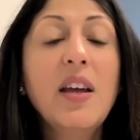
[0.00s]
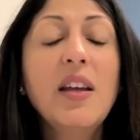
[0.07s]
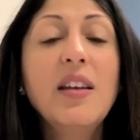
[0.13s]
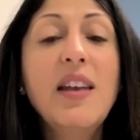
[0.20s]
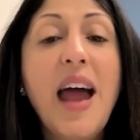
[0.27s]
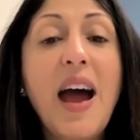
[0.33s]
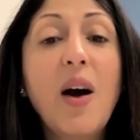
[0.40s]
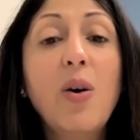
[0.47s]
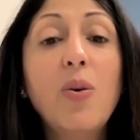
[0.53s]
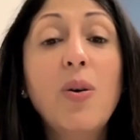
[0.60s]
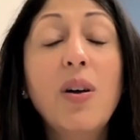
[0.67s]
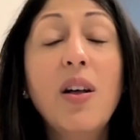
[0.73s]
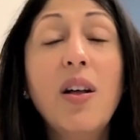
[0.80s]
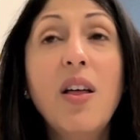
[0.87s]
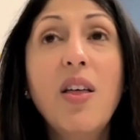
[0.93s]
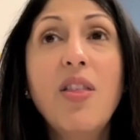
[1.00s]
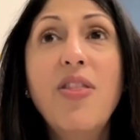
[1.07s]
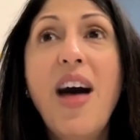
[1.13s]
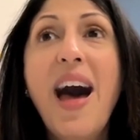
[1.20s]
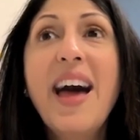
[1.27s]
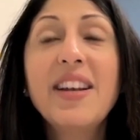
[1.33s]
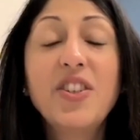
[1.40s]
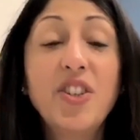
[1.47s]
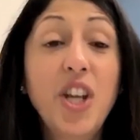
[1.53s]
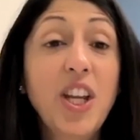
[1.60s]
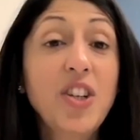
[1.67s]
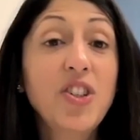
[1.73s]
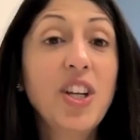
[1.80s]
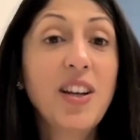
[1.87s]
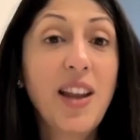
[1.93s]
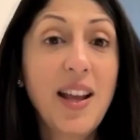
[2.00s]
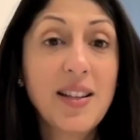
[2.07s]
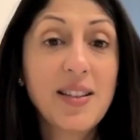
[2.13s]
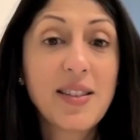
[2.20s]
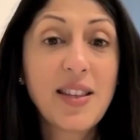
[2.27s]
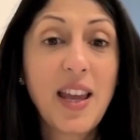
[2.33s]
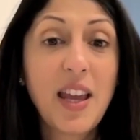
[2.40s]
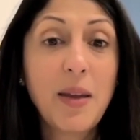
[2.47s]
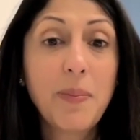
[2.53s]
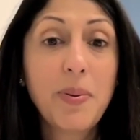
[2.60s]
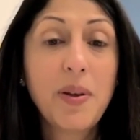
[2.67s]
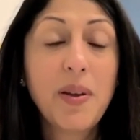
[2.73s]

Now, that changing landscape